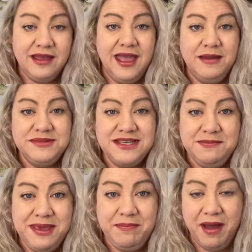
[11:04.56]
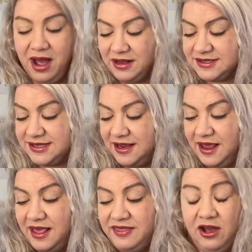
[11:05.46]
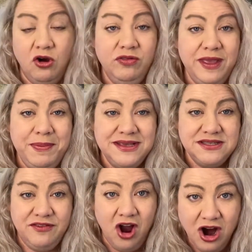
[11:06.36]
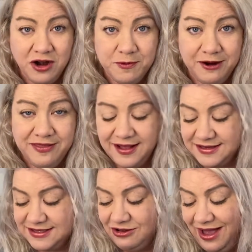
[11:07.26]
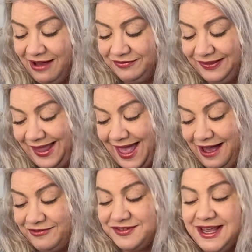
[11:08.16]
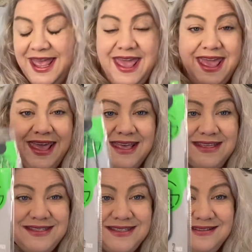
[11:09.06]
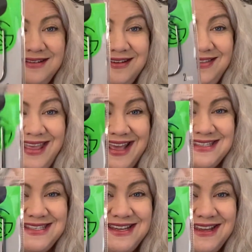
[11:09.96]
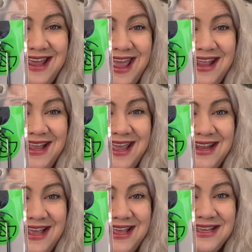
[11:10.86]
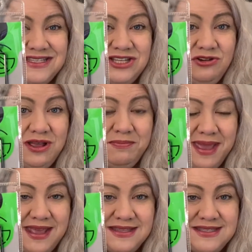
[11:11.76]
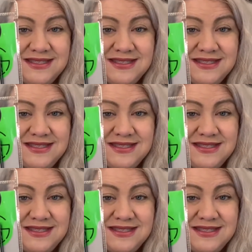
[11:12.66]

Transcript: MTB box, the only piece of hardware that I still have left is this, and it is Guggen Baits